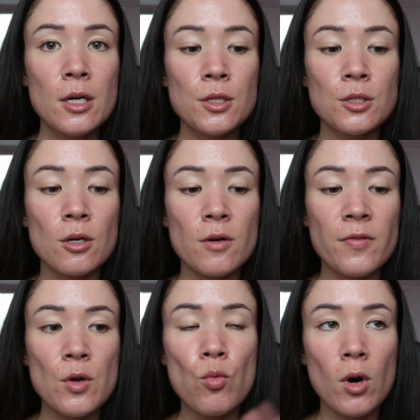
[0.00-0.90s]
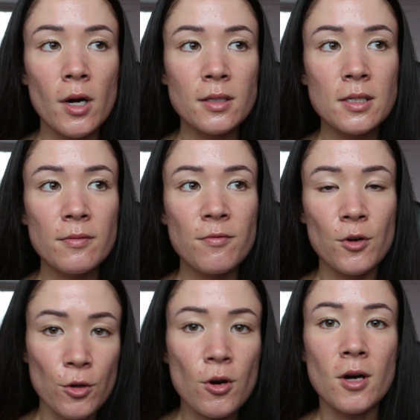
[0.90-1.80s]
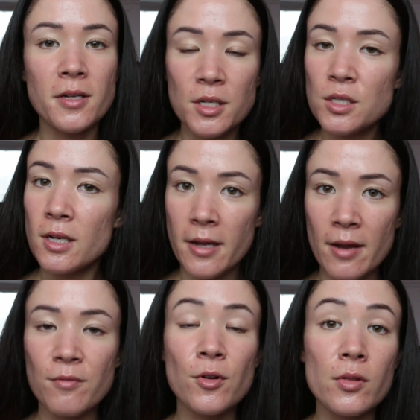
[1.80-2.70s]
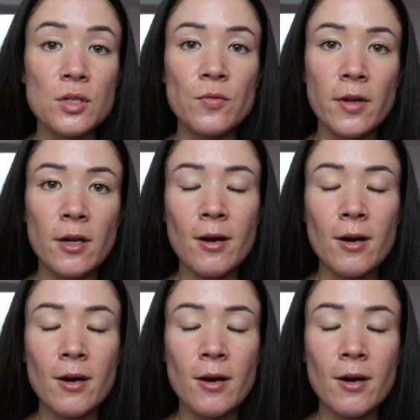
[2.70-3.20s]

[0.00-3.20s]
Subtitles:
So if you want further context again for this video,